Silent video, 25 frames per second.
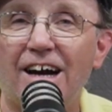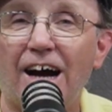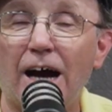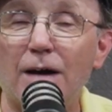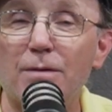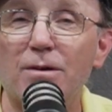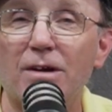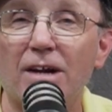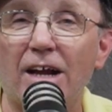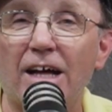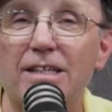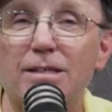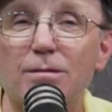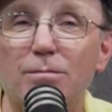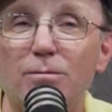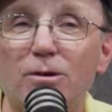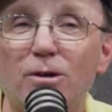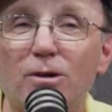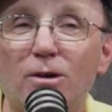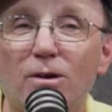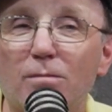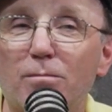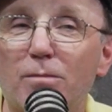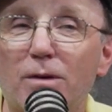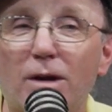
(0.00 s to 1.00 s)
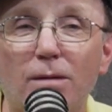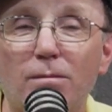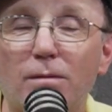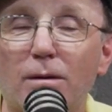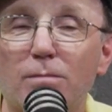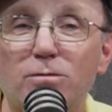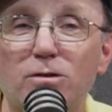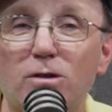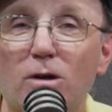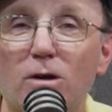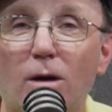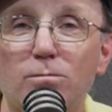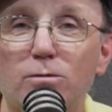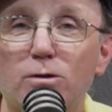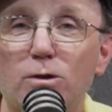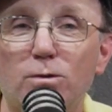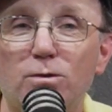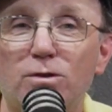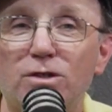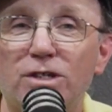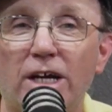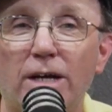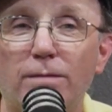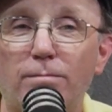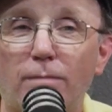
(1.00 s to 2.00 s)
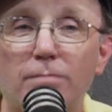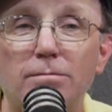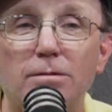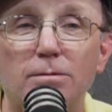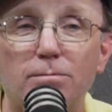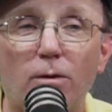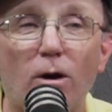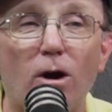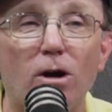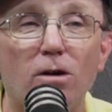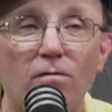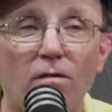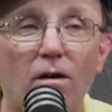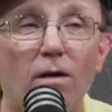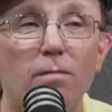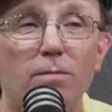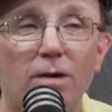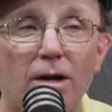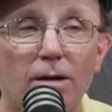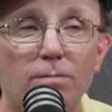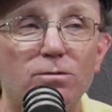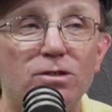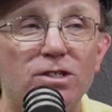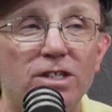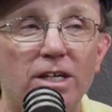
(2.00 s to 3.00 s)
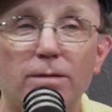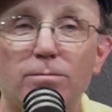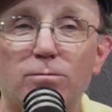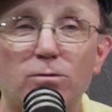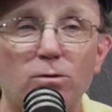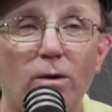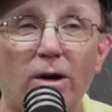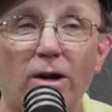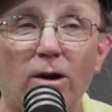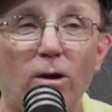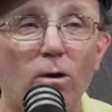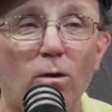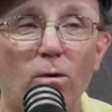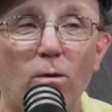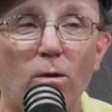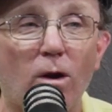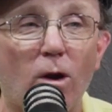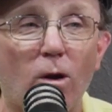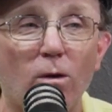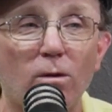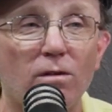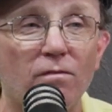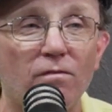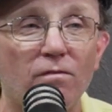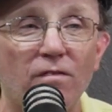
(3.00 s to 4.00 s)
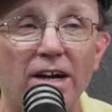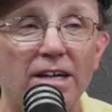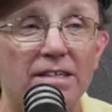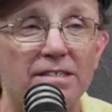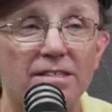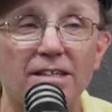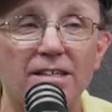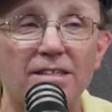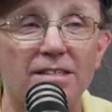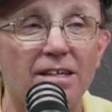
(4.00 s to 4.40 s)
I would like to be on it, but I'm too cheap. I'm a pervert, but I'm cheap, so I don't go on OnlyFans.